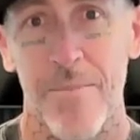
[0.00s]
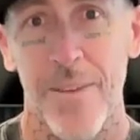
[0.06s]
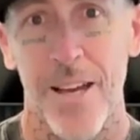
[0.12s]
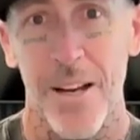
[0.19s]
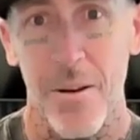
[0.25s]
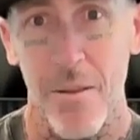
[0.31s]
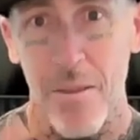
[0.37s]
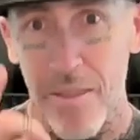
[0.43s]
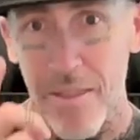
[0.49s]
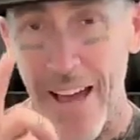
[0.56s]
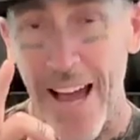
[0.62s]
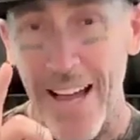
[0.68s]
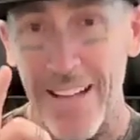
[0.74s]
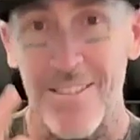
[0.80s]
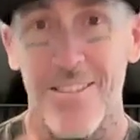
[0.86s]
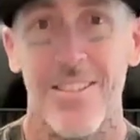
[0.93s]
And
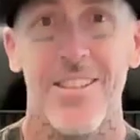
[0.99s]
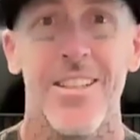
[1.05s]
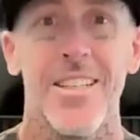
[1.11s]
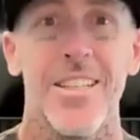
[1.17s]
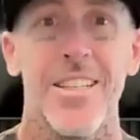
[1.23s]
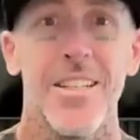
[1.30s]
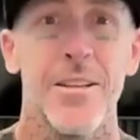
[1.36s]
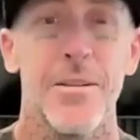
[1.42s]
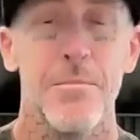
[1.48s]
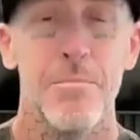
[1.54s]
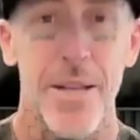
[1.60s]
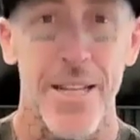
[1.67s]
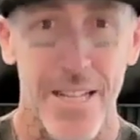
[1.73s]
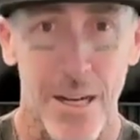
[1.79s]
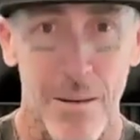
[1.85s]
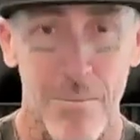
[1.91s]
that
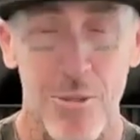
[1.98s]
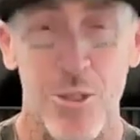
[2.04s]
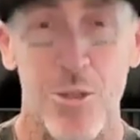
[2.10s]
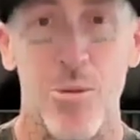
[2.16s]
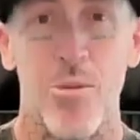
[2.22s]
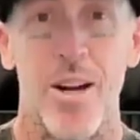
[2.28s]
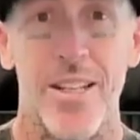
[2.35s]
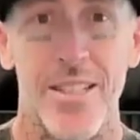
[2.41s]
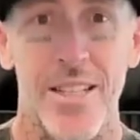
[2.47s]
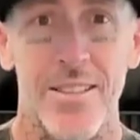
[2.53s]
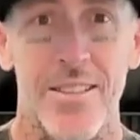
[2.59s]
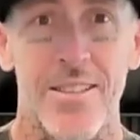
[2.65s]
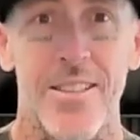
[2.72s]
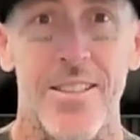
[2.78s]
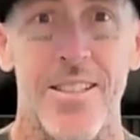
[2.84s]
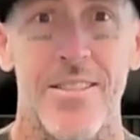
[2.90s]
becomes your
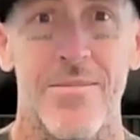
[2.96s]
identity.